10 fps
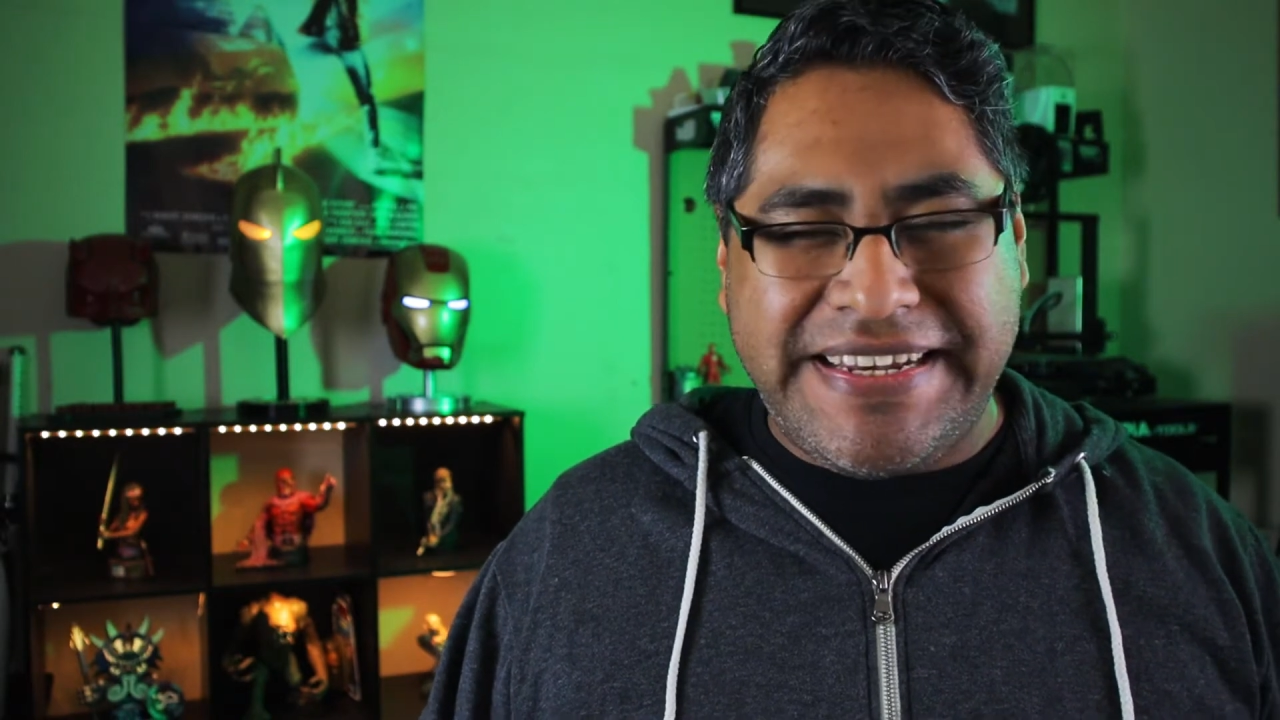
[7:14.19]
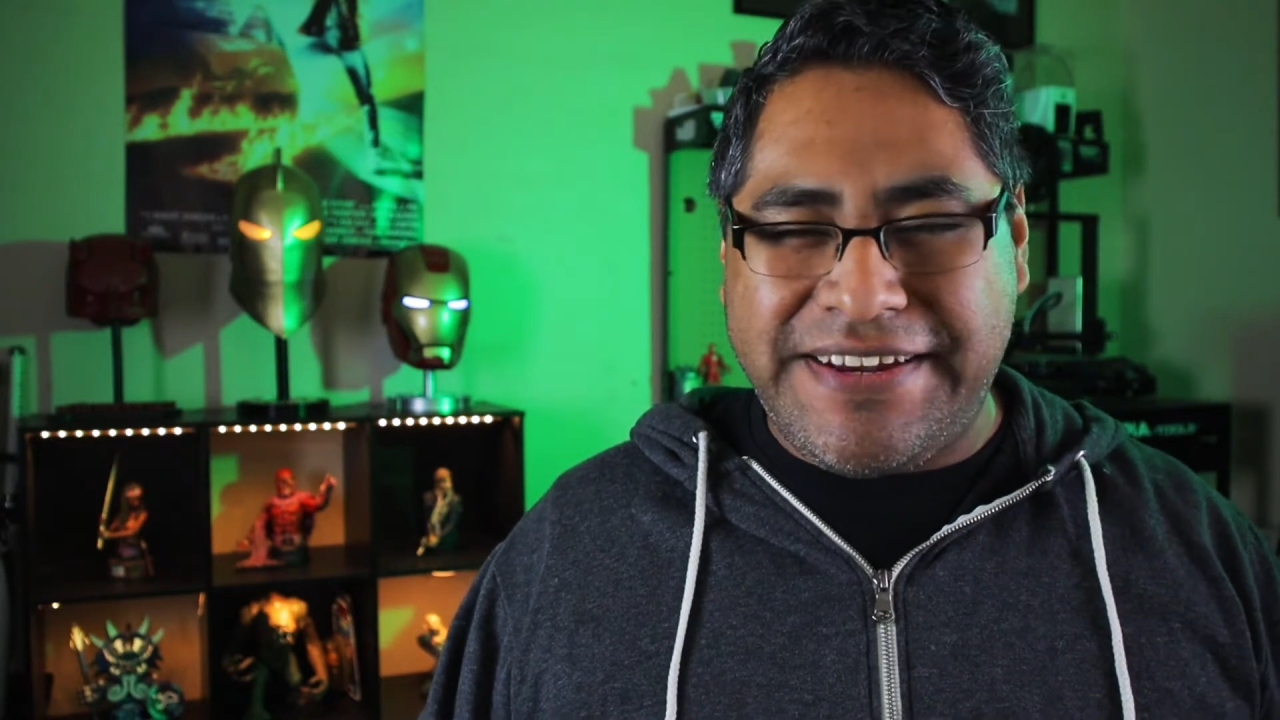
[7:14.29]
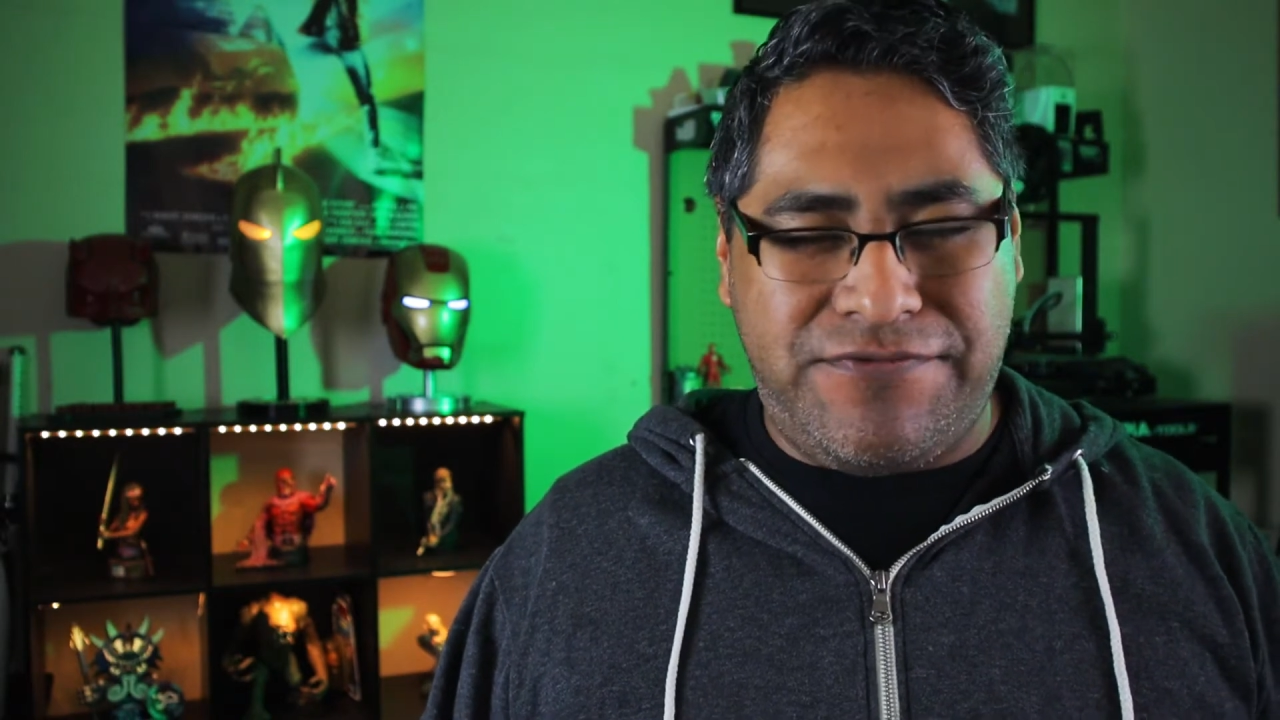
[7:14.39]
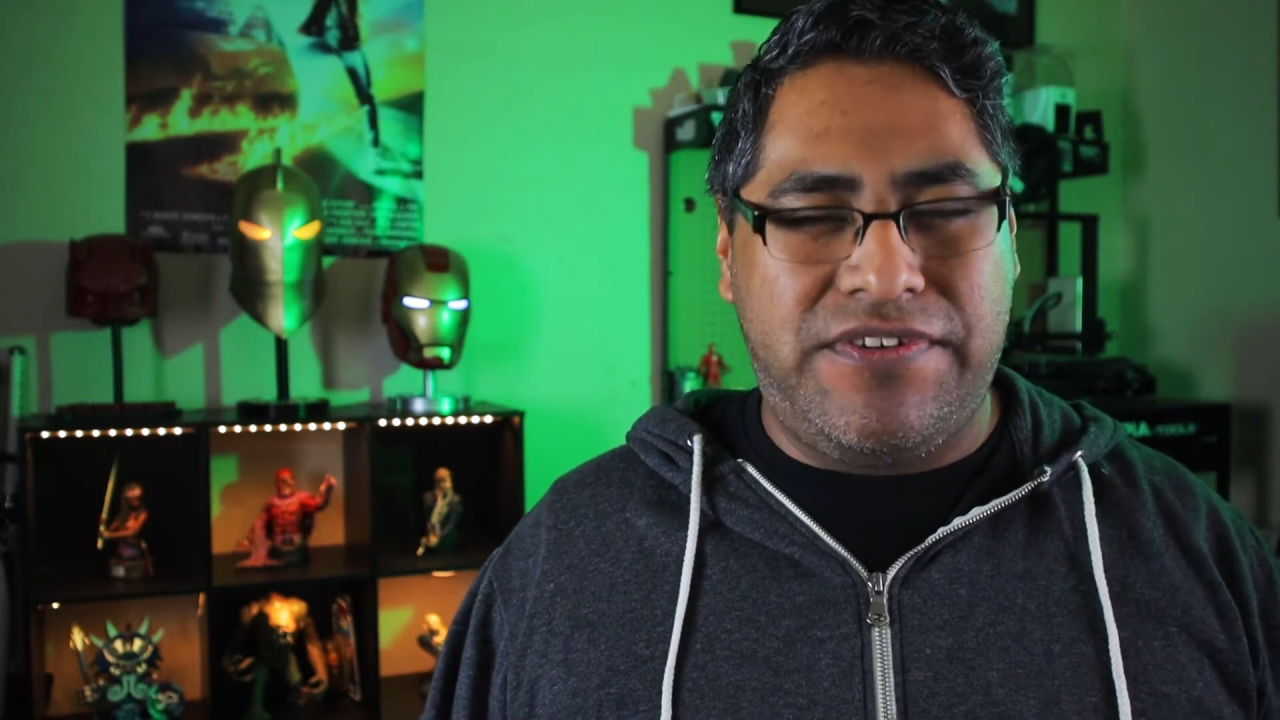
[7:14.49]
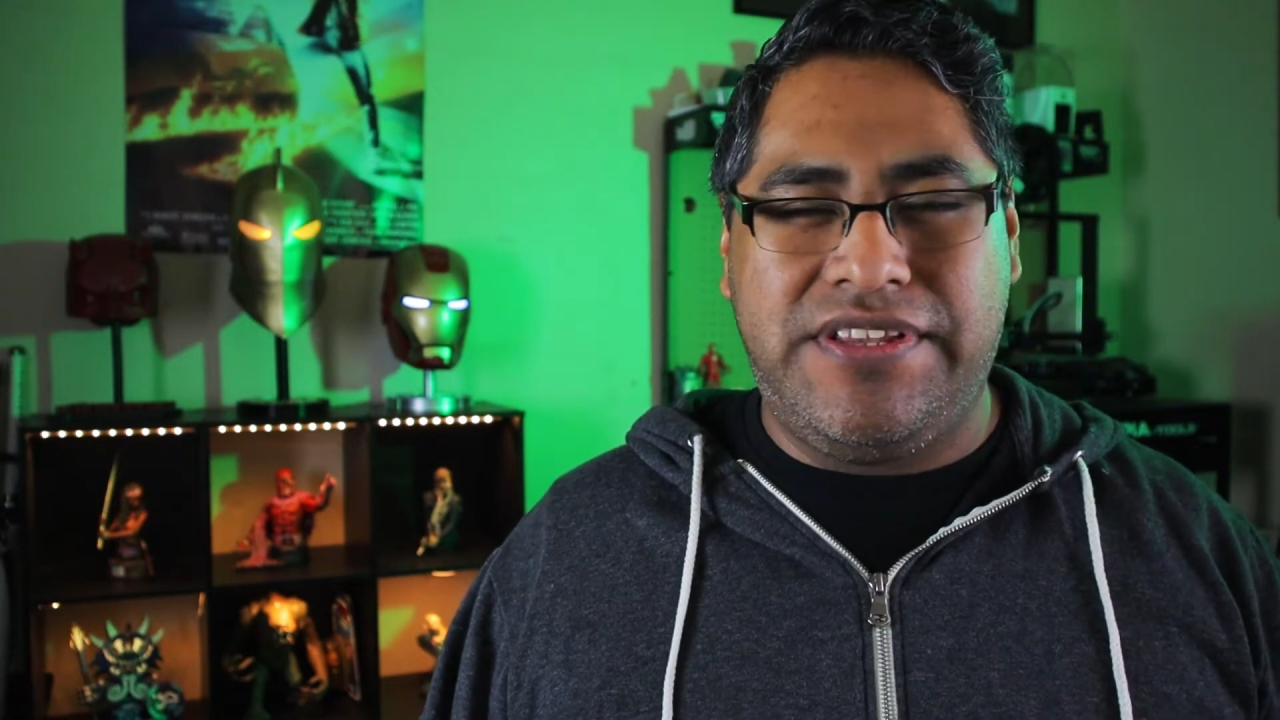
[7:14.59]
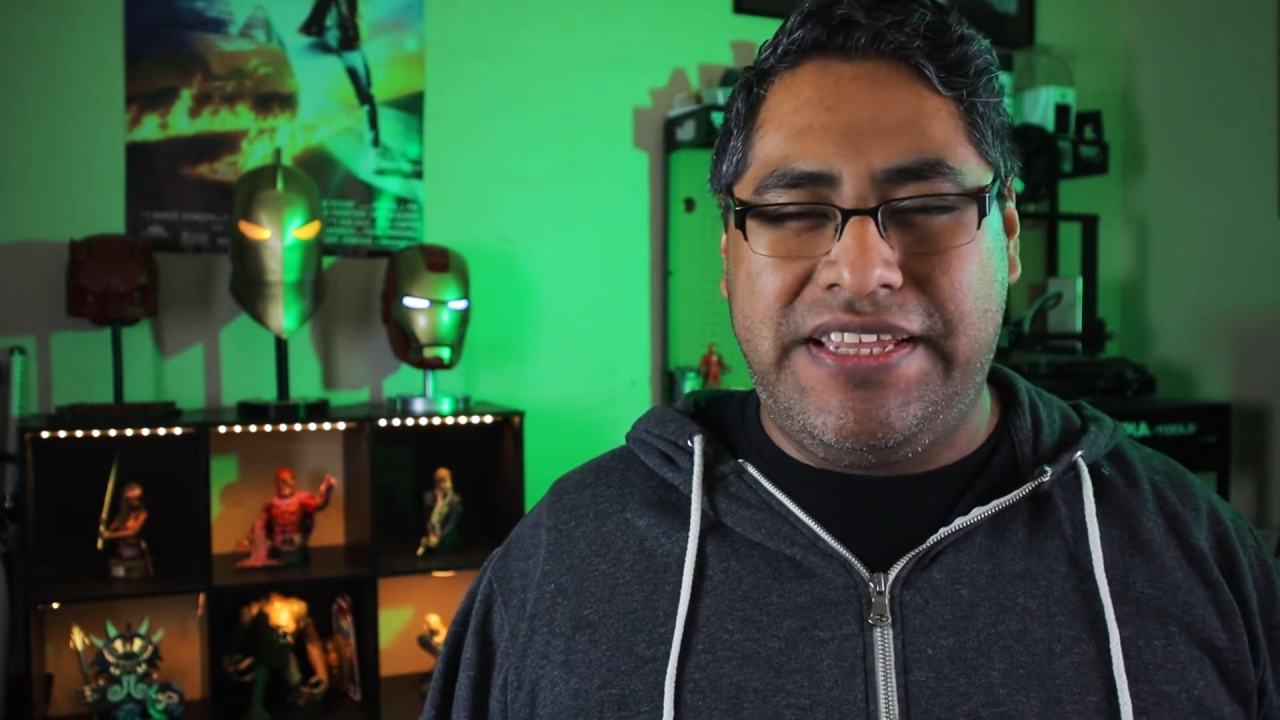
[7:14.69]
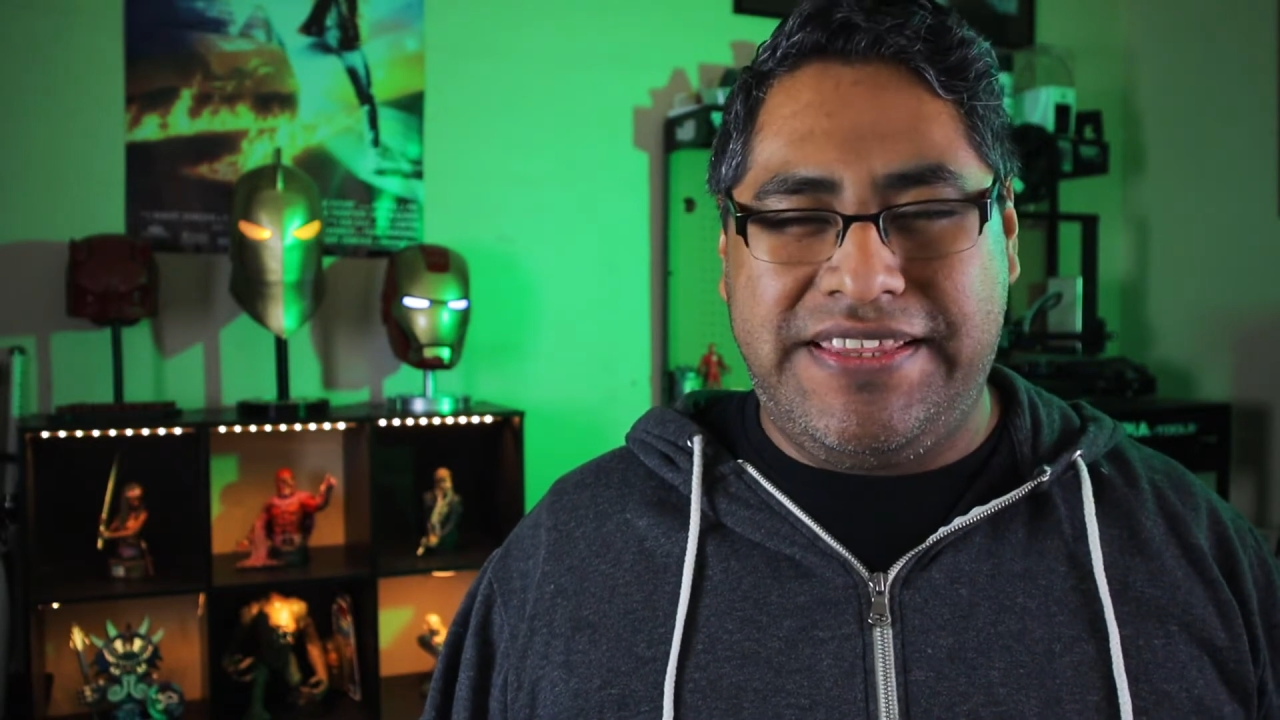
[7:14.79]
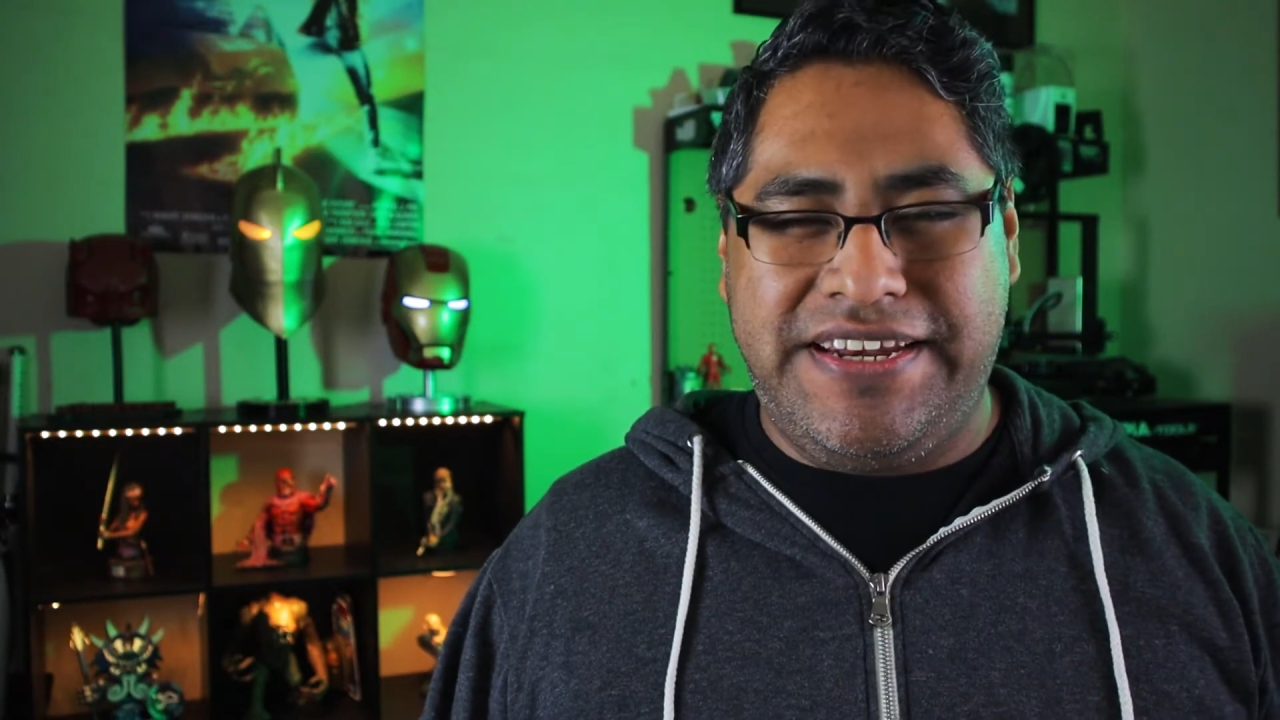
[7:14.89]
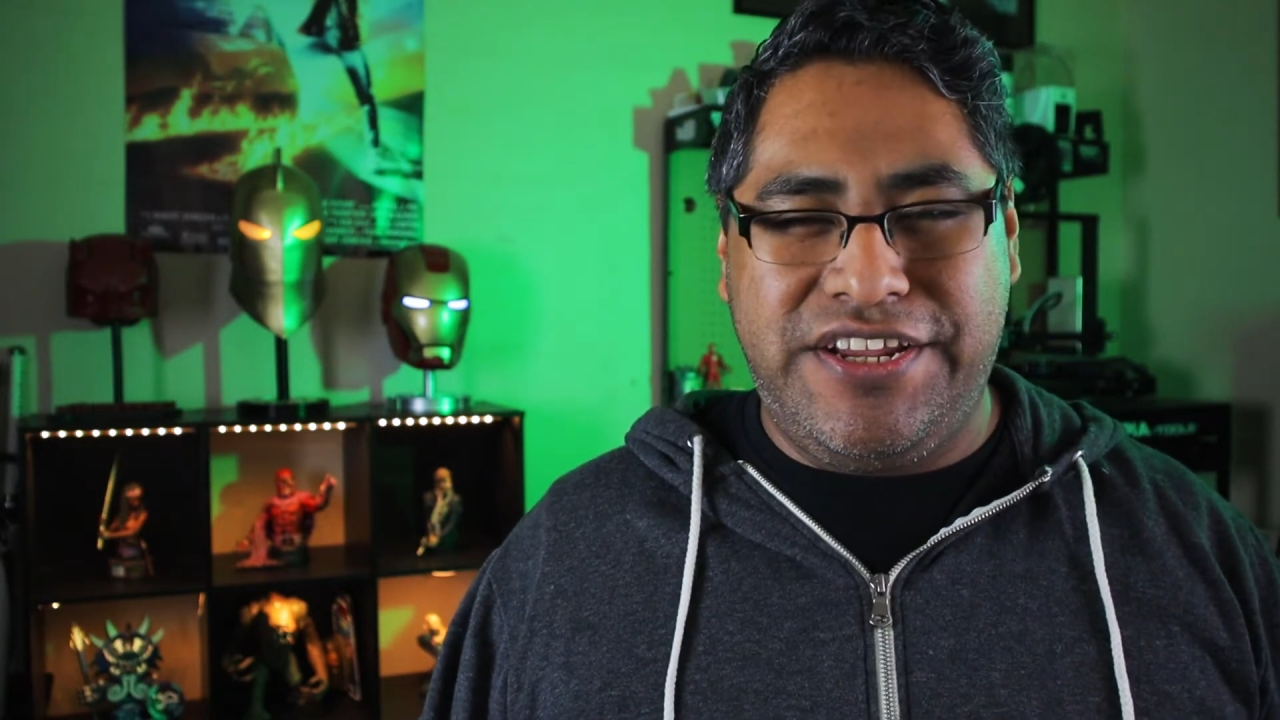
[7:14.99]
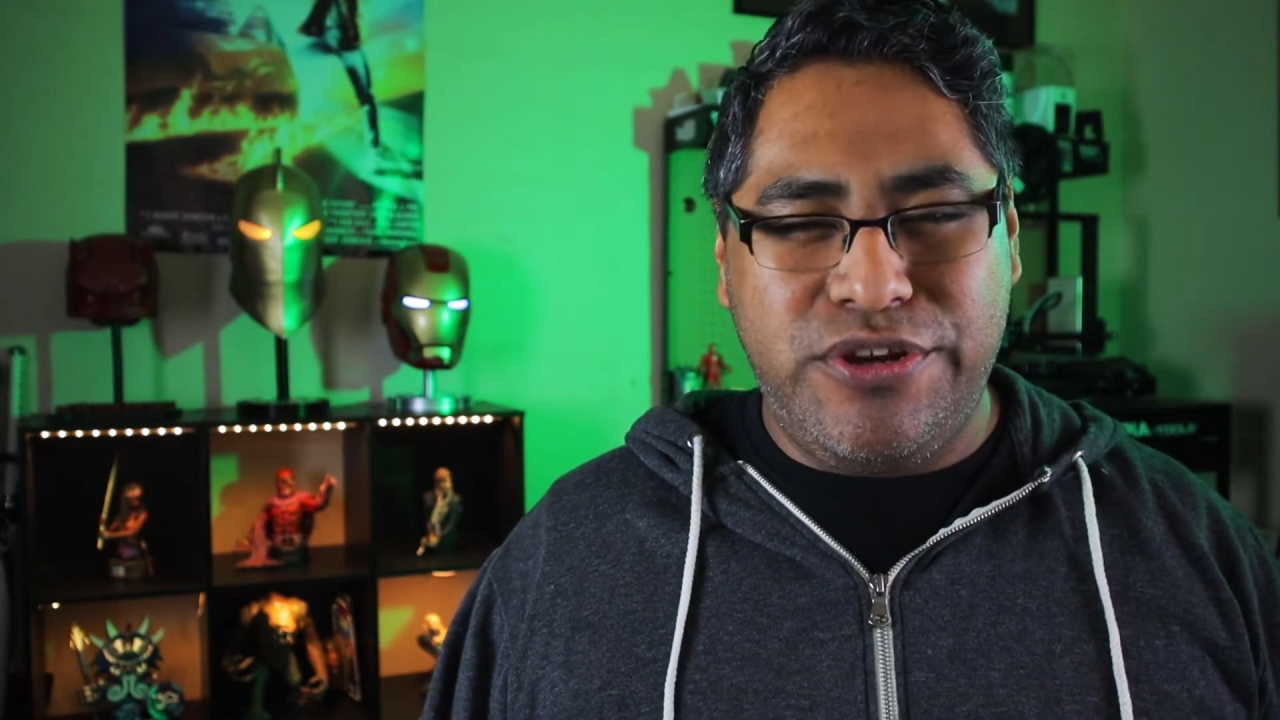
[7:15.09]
differently than it